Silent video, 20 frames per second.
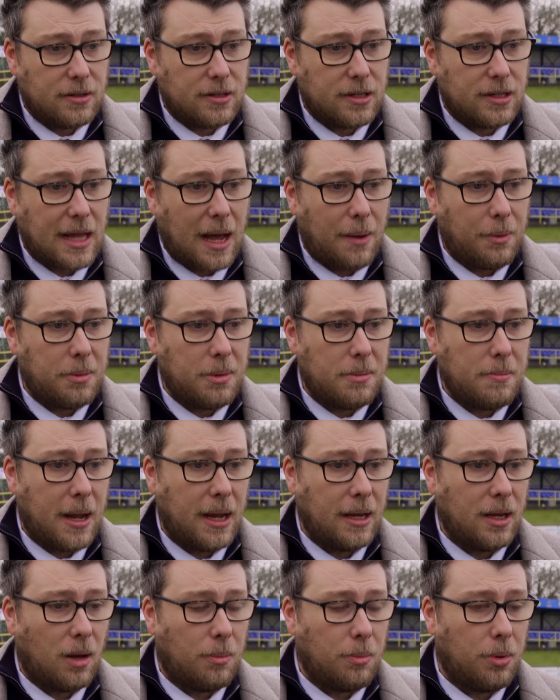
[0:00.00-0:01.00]
So that would be
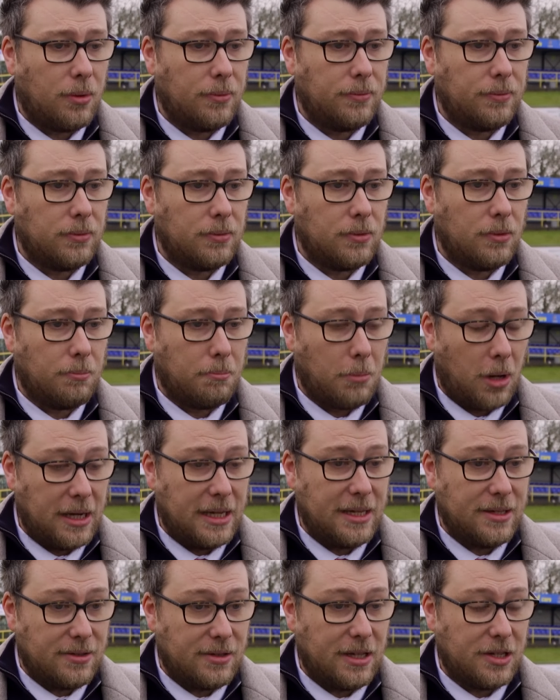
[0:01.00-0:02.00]
made up of
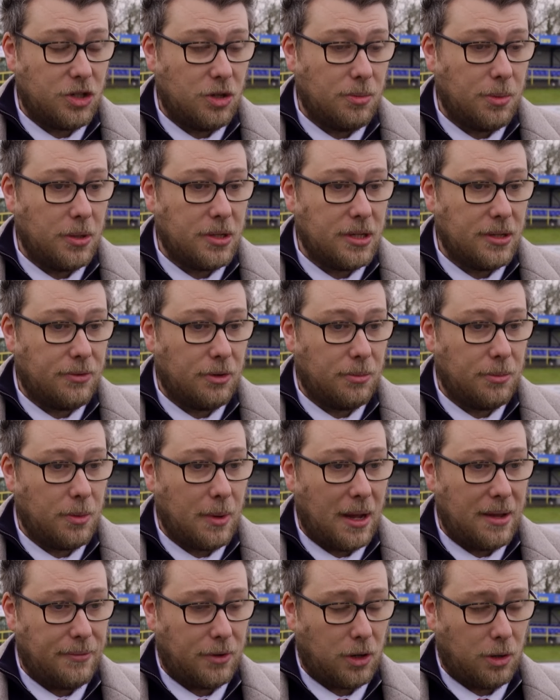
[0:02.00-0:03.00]
monies distributed from
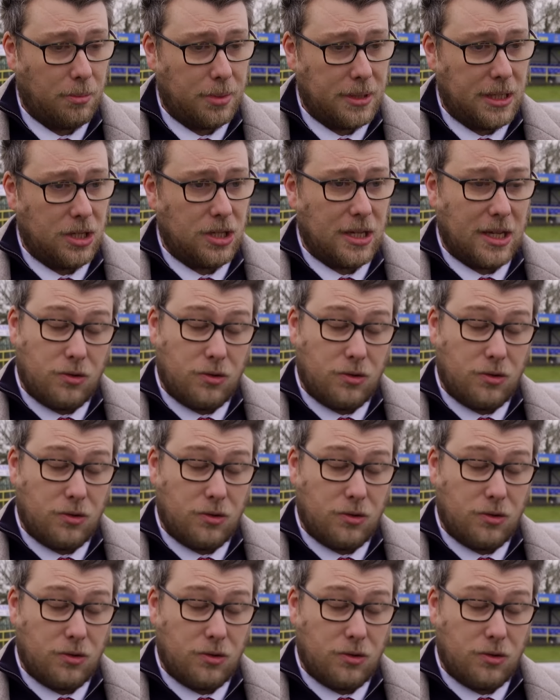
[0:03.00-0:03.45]
UEFA competition.